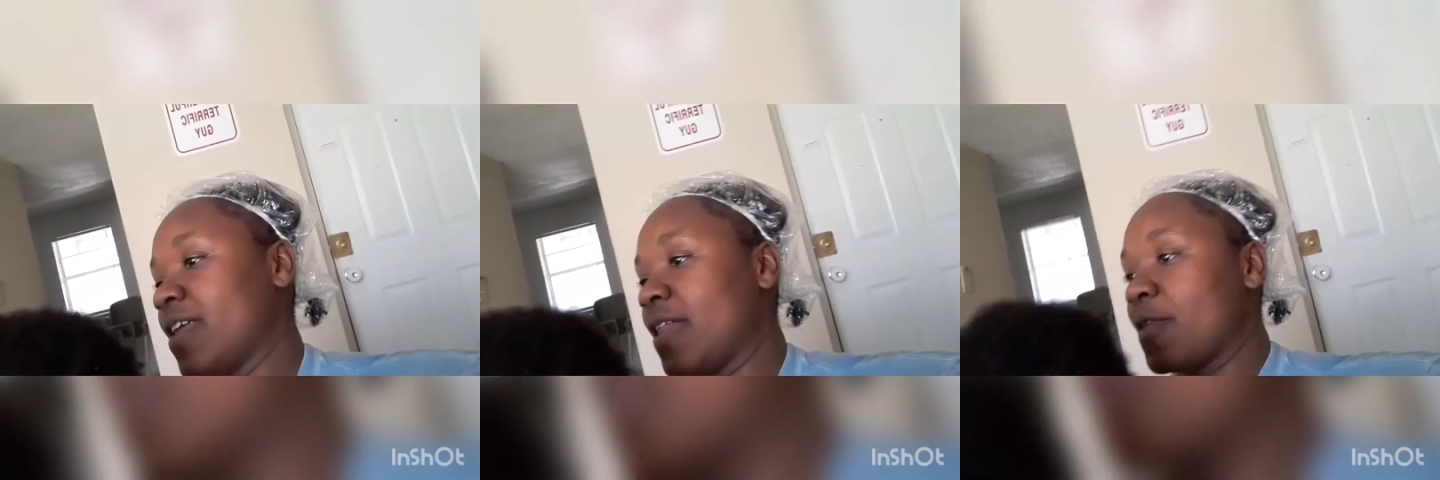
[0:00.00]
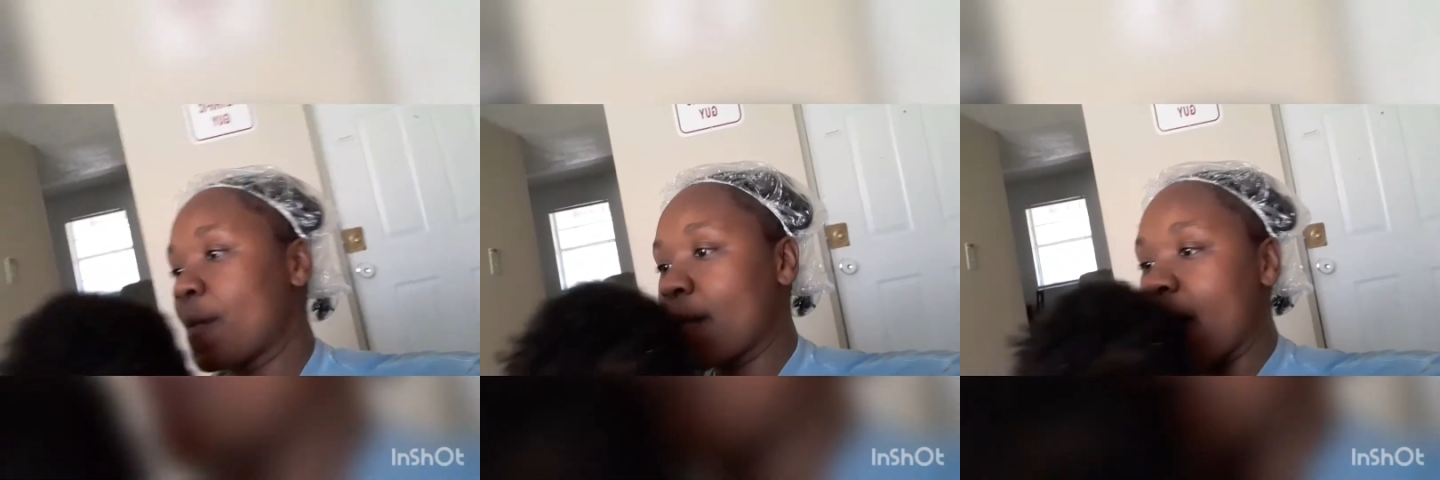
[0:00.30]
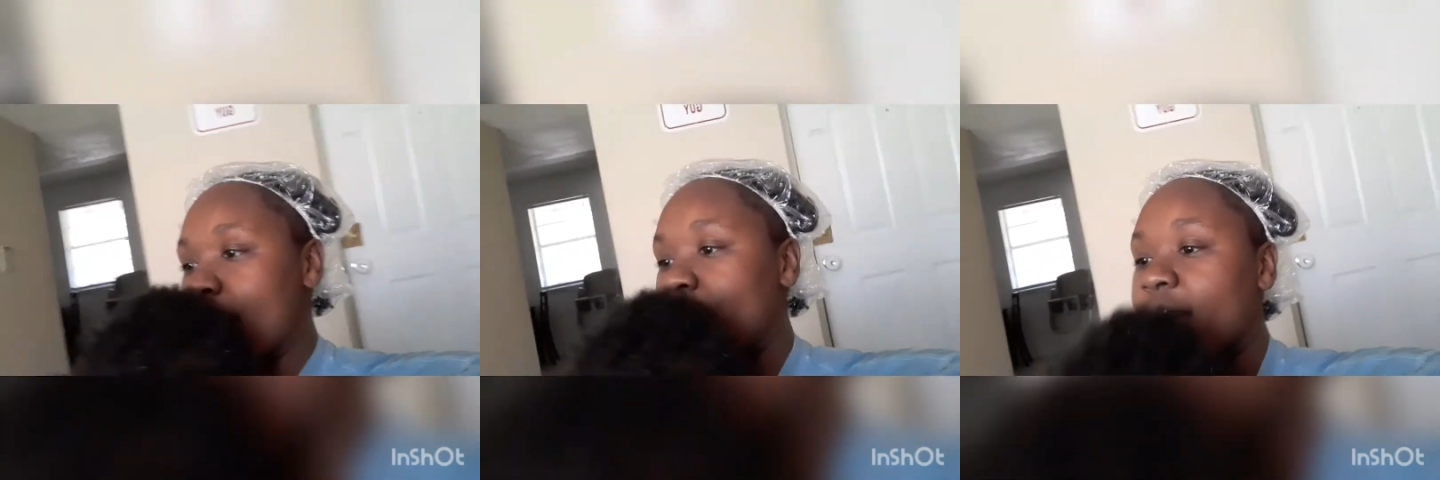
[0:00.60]
the
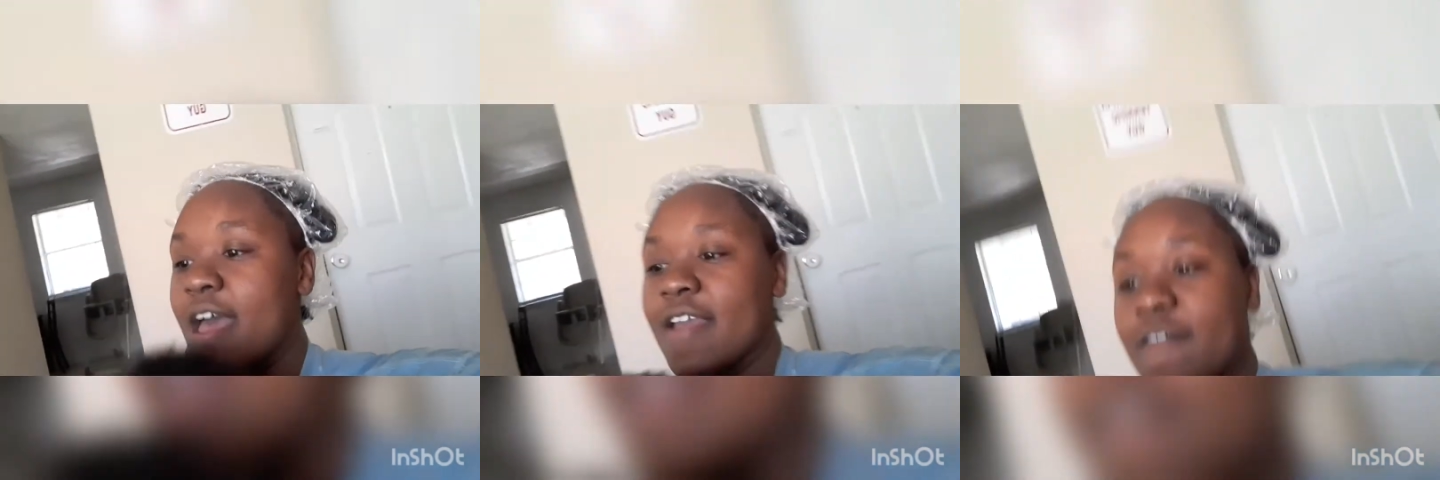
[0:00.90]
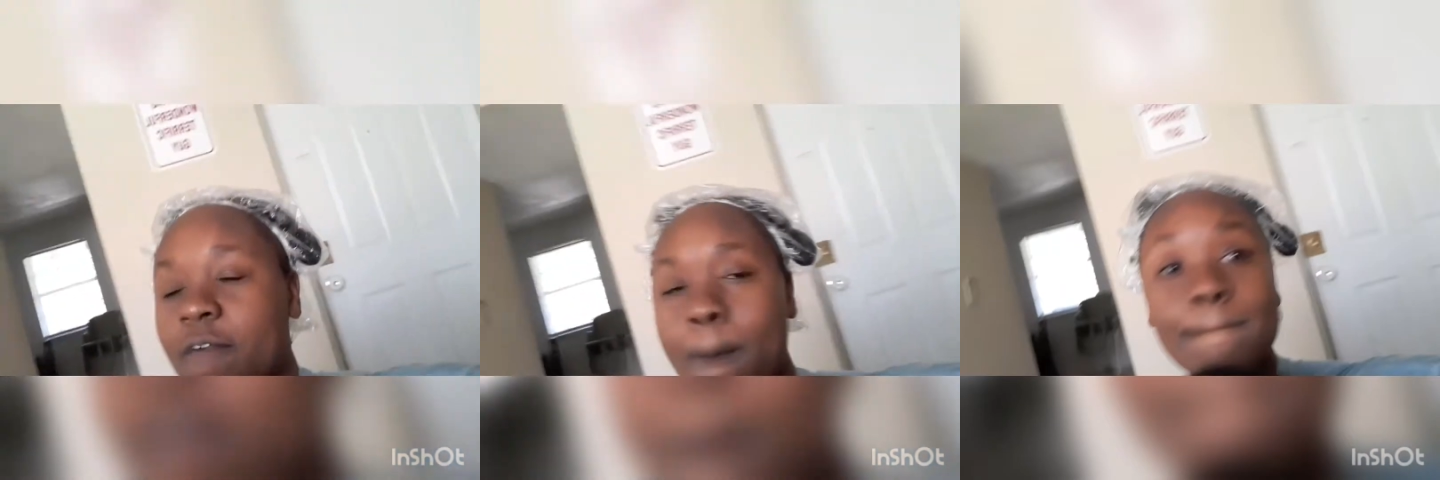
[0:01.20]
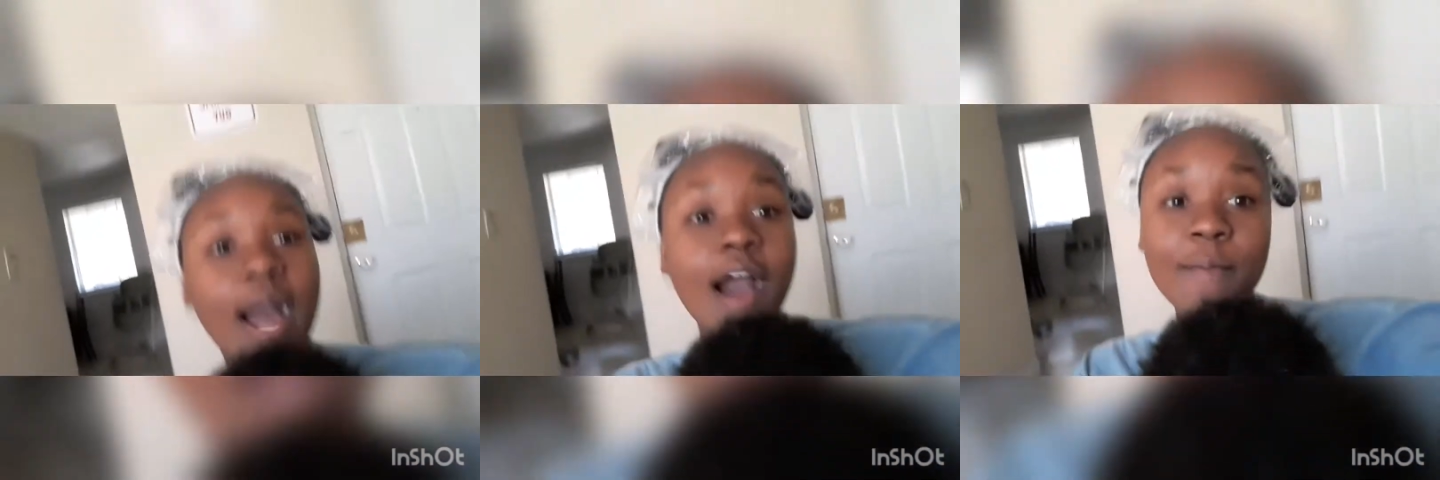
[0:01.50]
mom life,
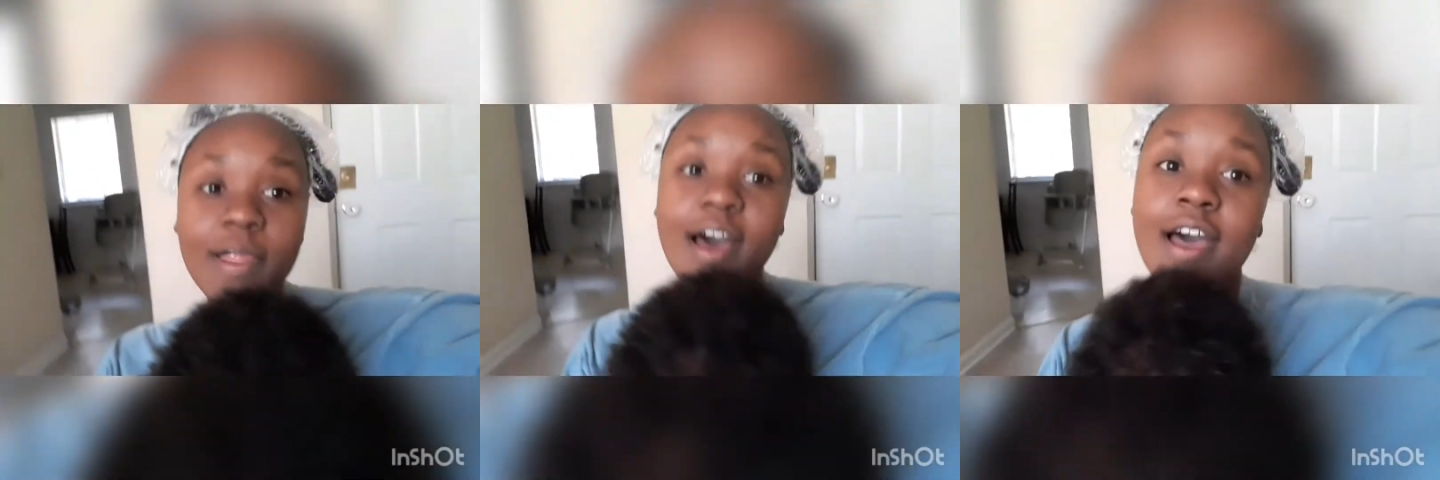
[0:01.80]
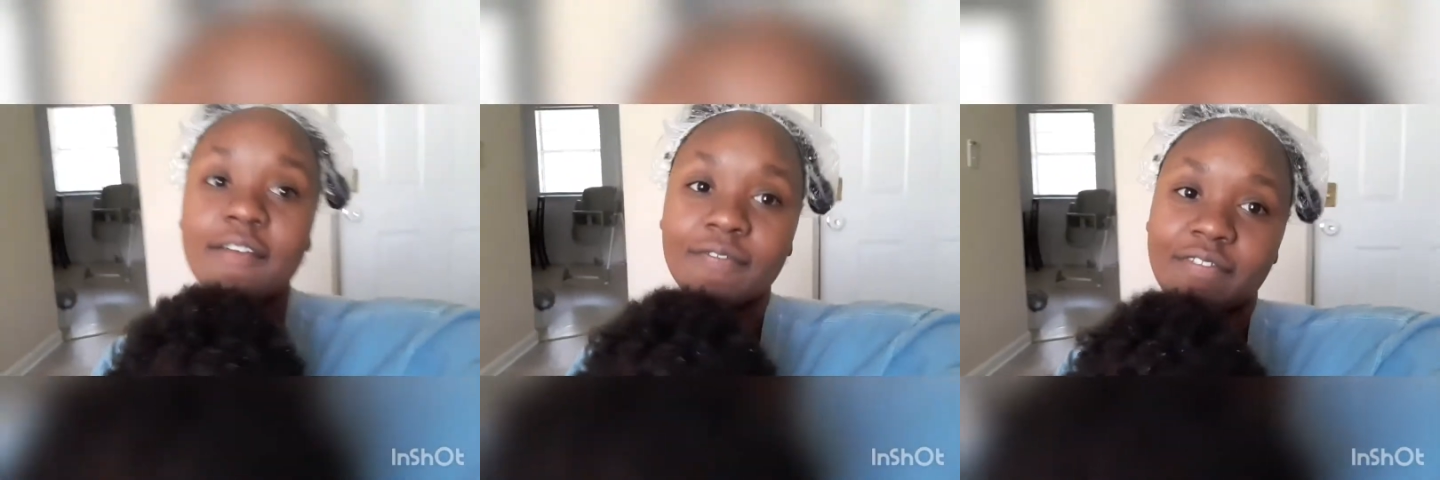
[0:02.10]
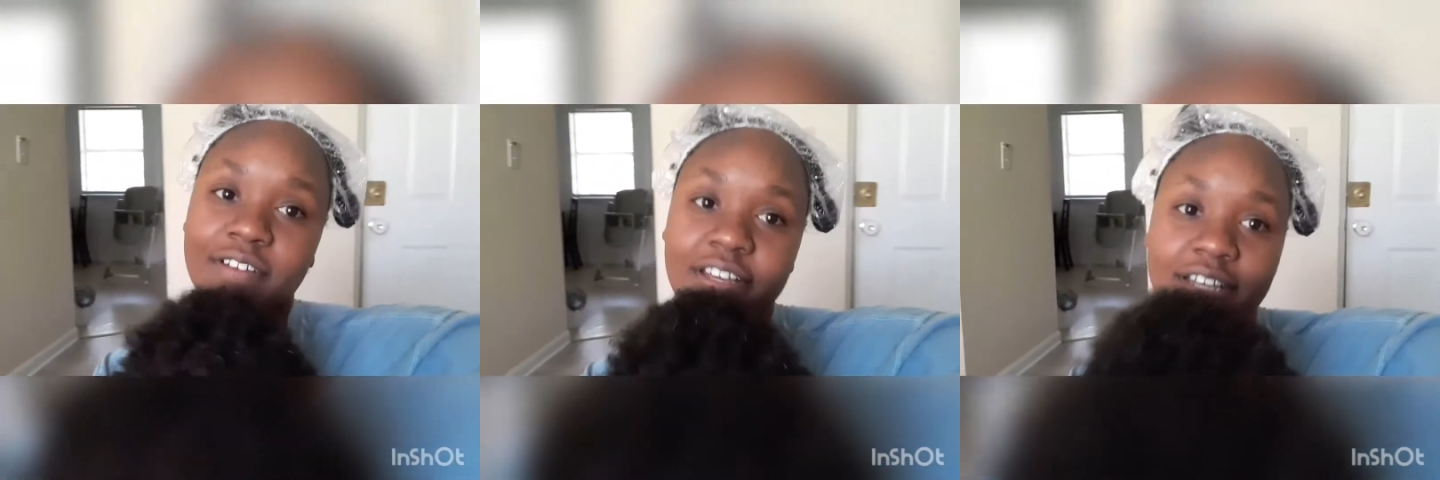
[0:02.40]
mom life,
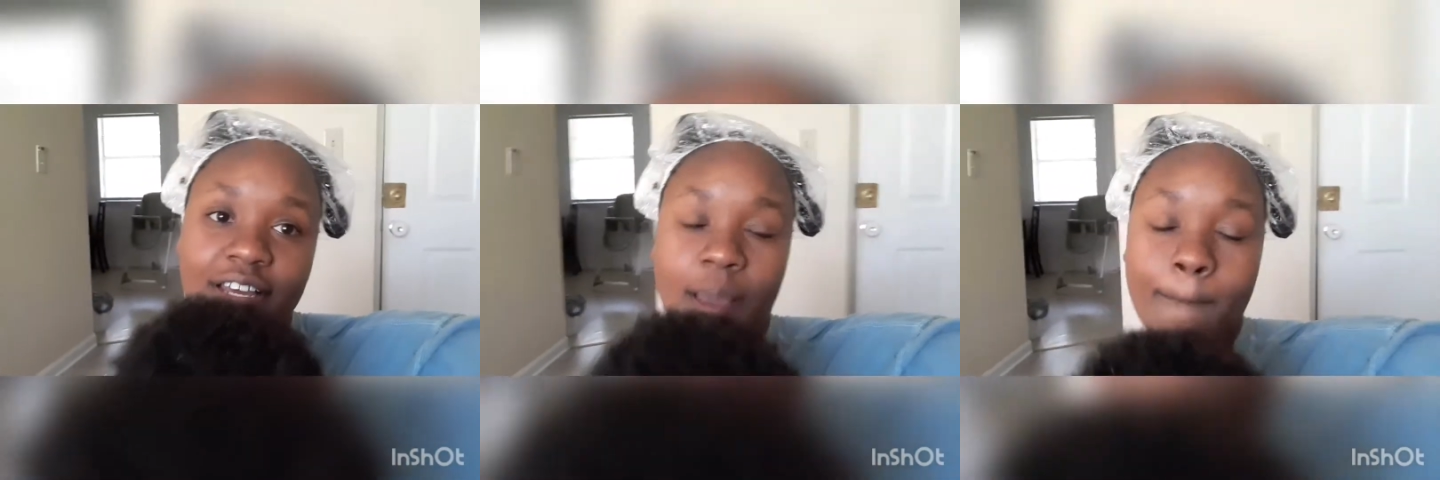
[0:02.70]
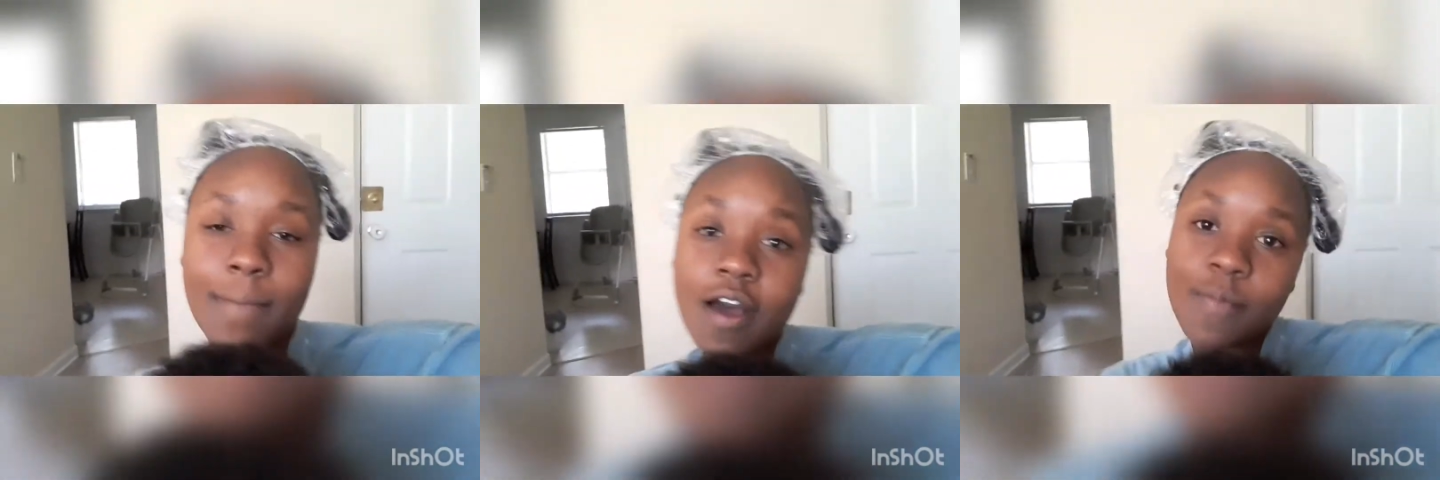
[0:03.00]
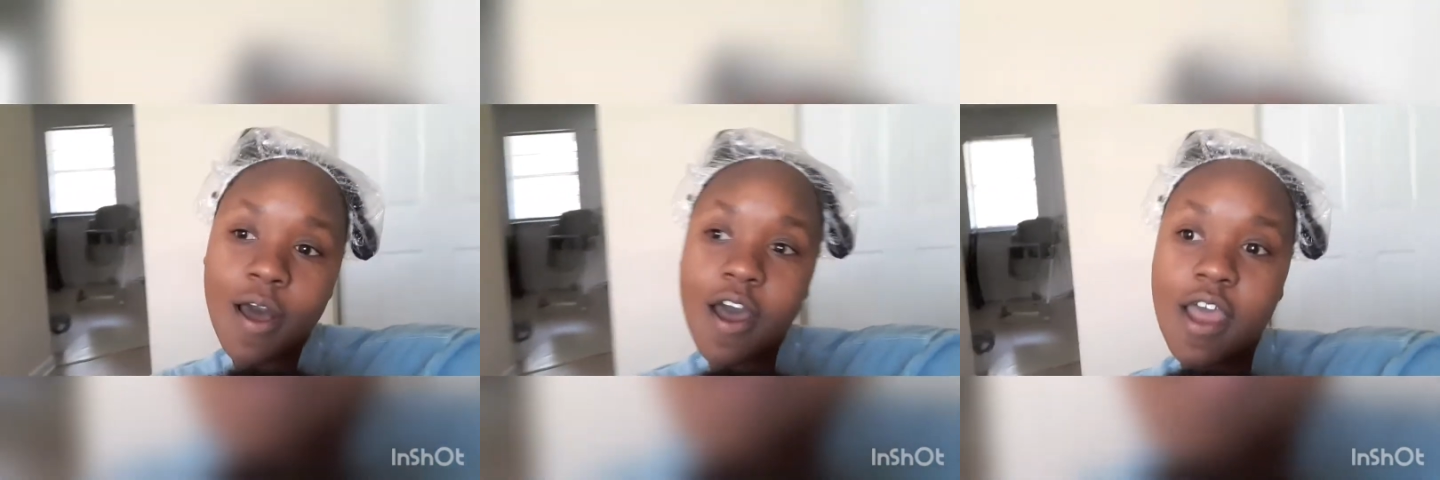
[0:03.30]
mom
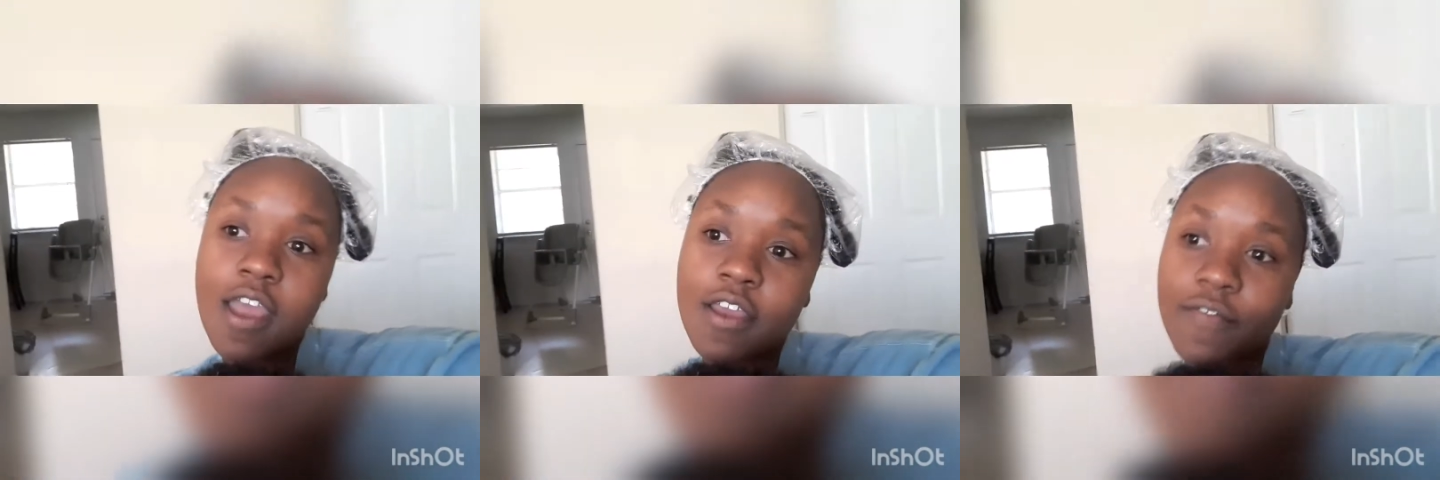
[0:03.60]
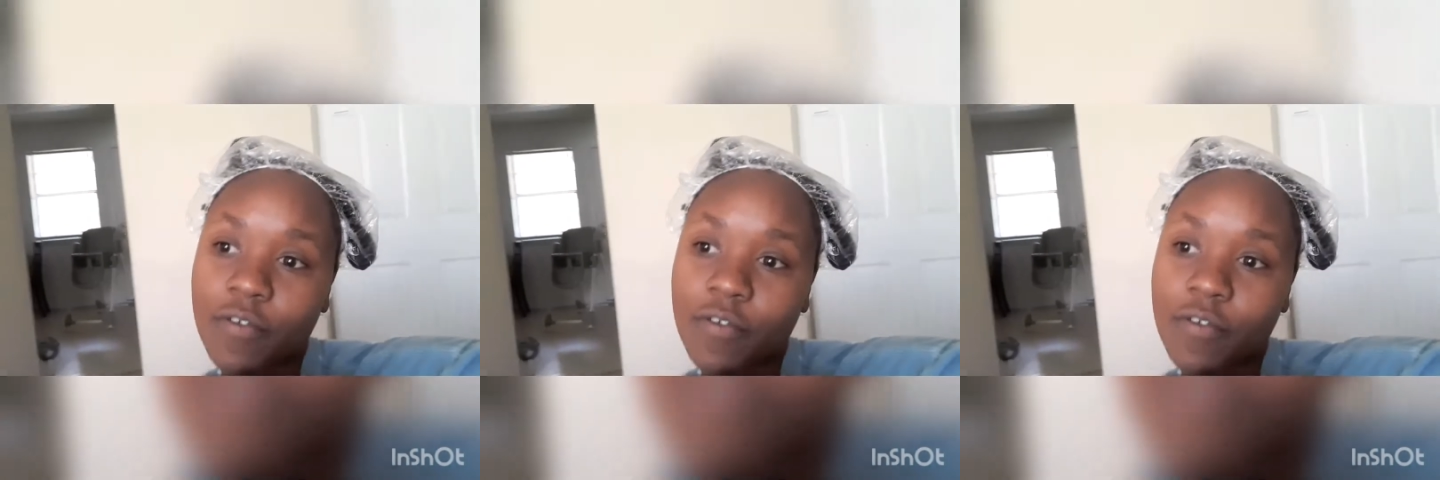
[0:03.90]
life.